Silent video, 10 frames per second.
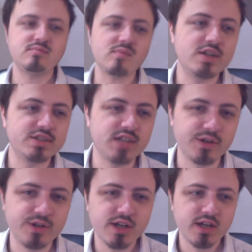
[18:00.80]

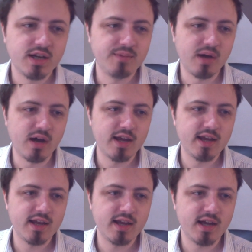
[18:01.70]
So,
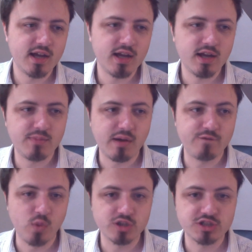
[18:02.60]
my
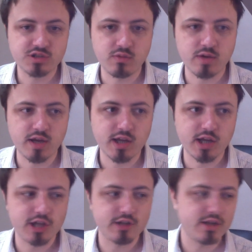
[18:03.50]
force
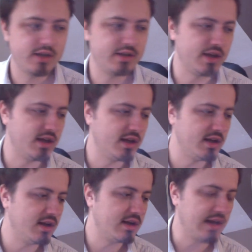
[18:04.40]
with
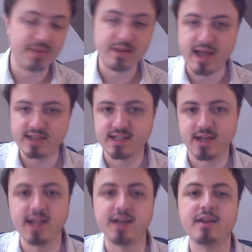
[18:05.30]
the company master
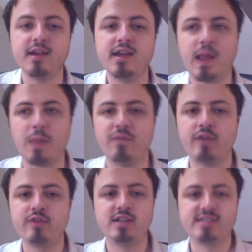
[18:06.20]
in and the
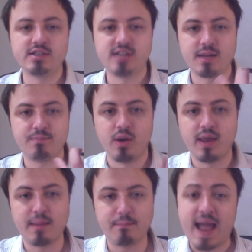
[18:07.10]
5 guys, they started
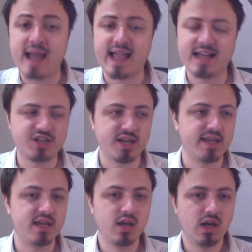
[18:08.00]
pulling back
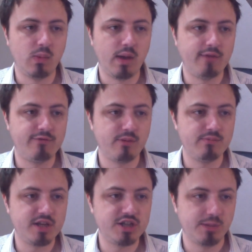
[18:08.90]
actually away from
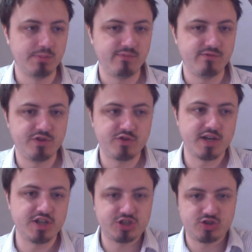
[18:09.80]
the jump infantry
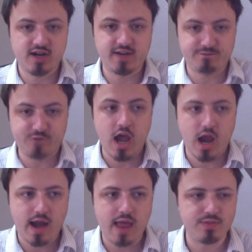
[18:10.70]
and just trying to
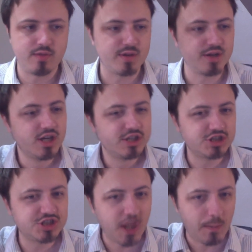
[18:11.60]
fire at them and
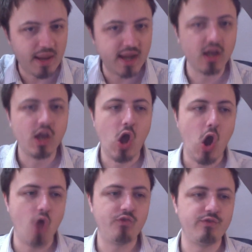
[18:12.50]
just chipping
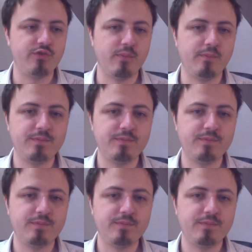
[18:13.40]
off of them.